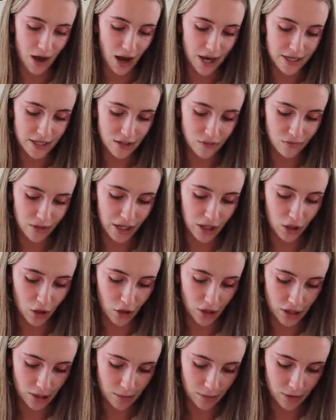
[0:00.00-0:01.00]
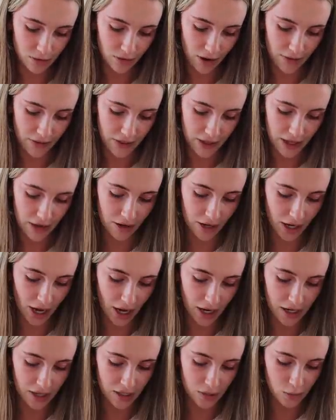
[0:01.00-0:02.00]
I didn't really look at them throughout the year I
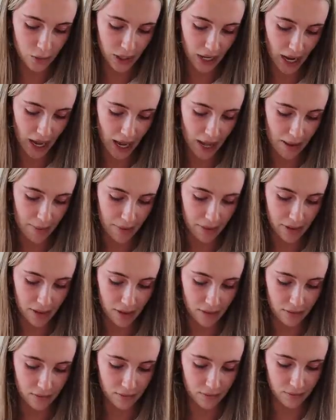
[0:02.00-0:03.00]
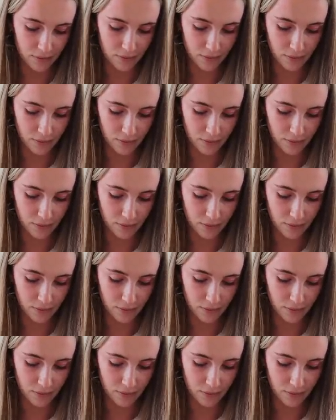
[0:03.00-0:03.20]
kind of just went ham and then